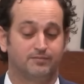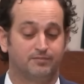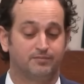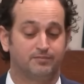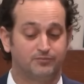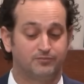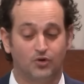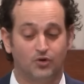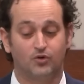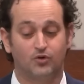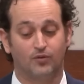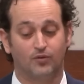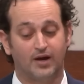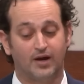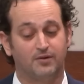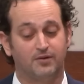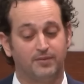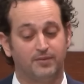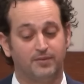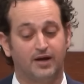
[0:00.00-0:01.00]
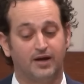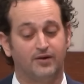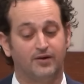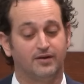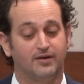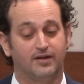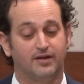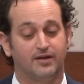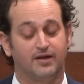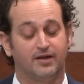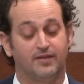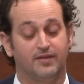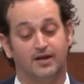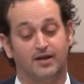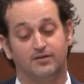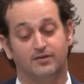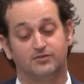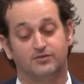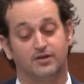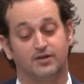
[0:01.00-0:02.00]
joke around about it, and then
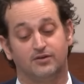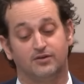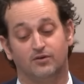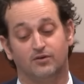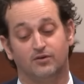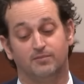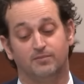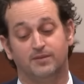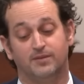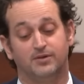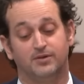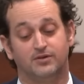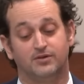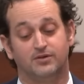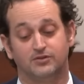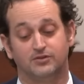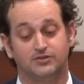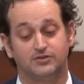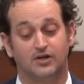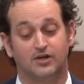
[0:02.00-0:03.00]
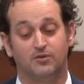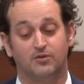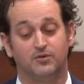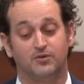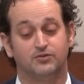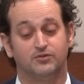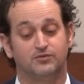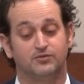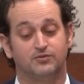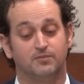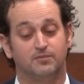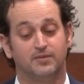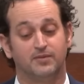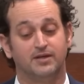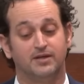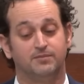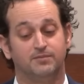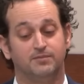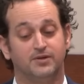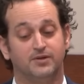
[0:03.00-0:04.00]
I was like, you know, maybe you can just tell him it was for
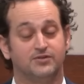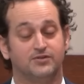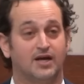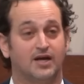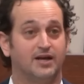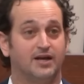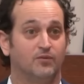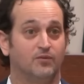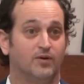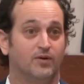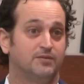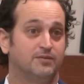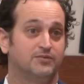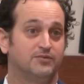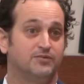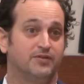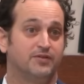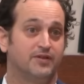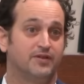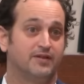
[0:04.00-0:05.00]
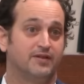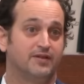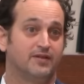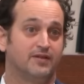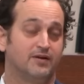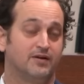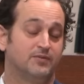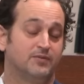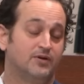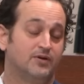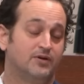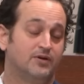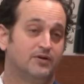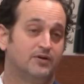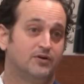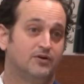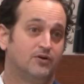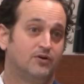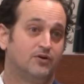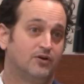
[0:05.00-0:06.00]
me because I didn't want him to think that I'm
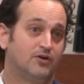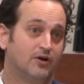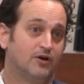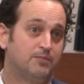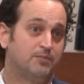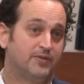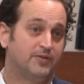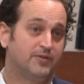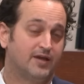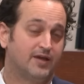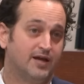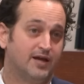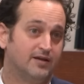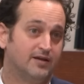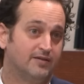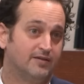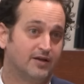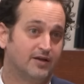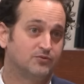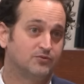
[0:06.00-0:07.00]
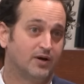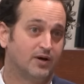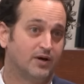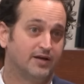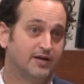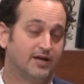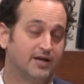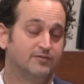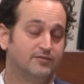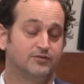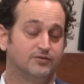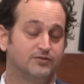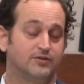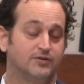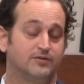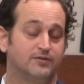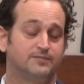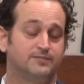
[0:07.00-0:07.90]
hooking up with Katie, and that's why I gave it to her.